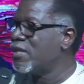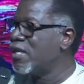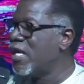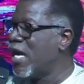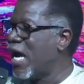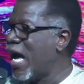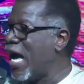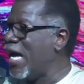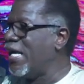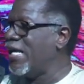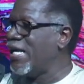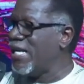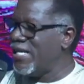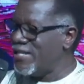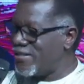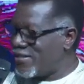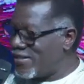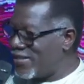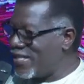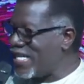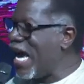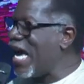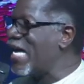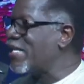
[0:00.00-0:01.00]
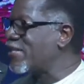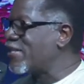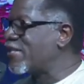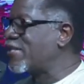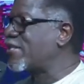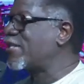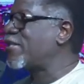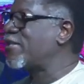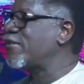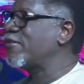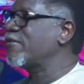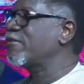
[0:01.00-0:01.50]
And his
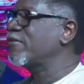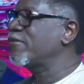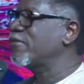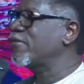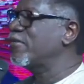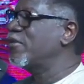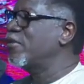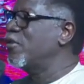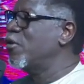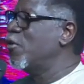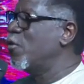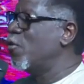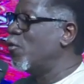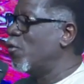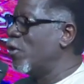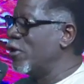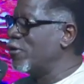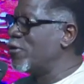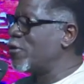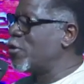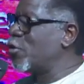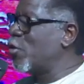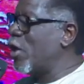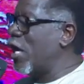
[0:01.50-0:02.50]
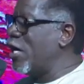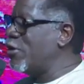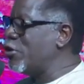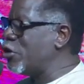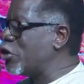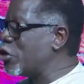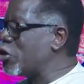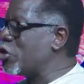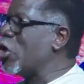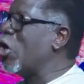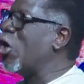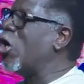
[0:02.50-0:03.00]
task was to
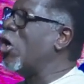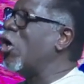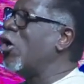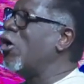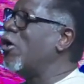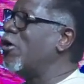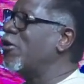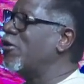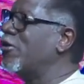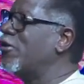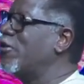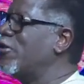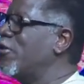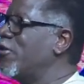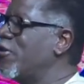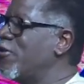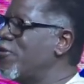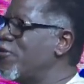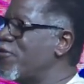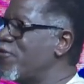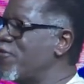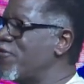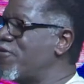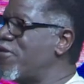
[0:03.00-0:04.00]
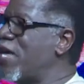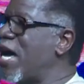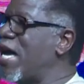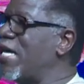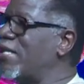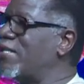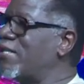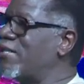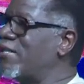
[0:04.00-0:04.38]
ensure that